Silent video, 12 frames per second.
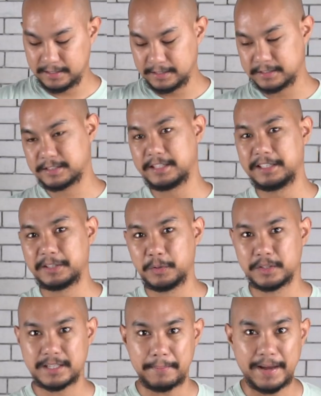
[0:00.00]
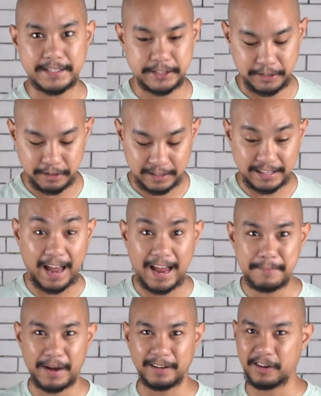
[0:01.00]
C2 is I'm actually gonna
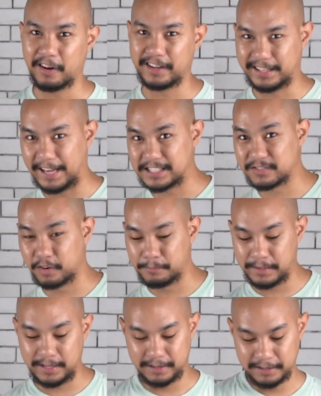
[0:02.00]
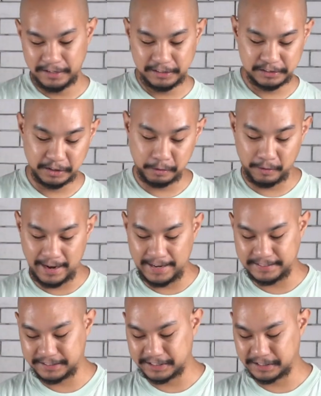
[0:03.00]
time how long it takes for me to
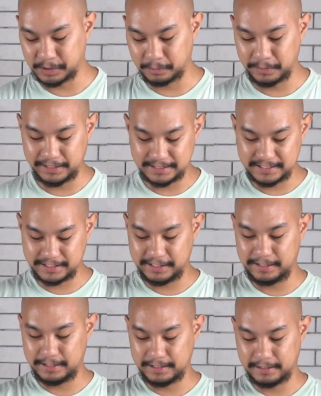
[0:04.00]
grind, just so that we can see